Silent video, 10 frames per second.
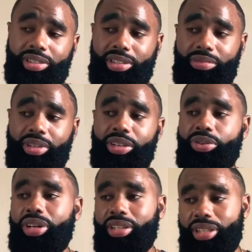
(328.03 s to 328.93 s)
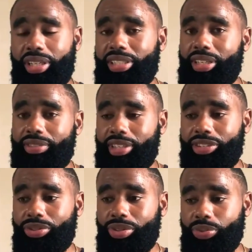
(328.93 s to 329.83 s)
I know other guys have said
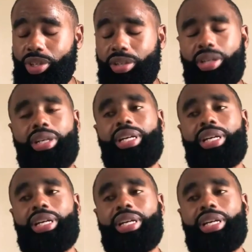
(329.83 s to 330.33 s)
so as well.